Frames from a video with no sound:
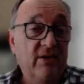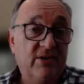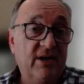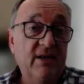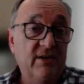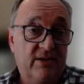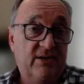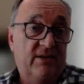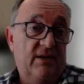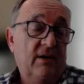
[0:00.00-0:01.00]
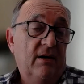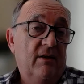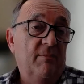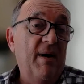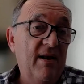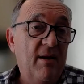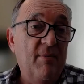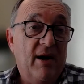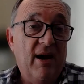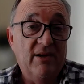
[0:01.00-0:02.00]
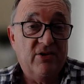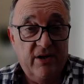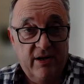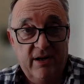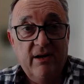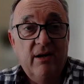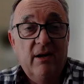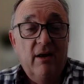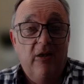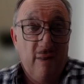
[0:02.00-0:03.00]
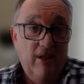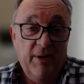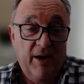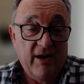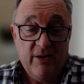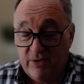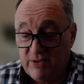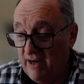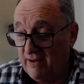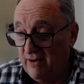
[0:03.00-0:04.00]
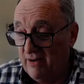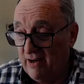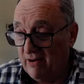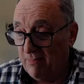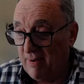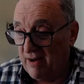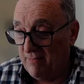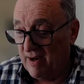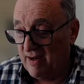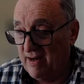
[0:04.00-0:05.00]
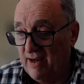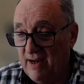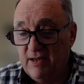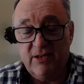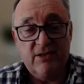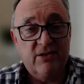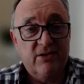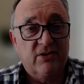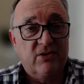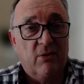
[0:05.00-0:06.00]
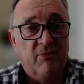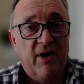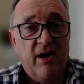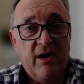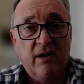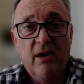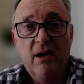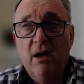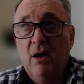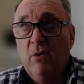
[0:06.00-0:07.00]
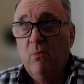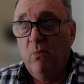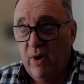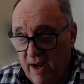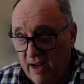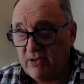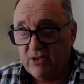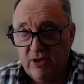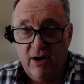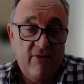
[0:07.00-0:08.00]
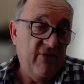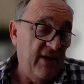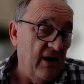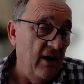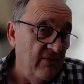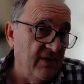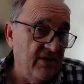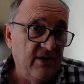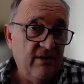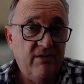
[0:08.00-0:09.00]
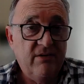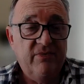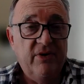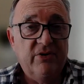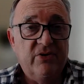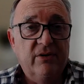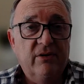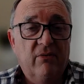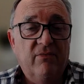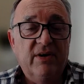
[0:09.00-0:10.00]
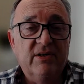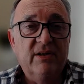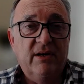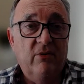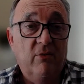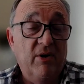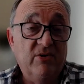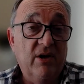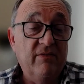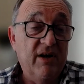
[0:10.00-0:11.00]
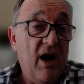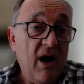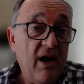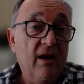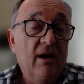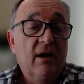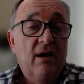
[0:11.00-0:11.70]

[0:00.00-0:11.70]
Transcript: And since the pandemic, actually, a little bit like you were saying earlier about it making it easier to stop flying, we had to turn everything over to virtual, obviously, almost overnight.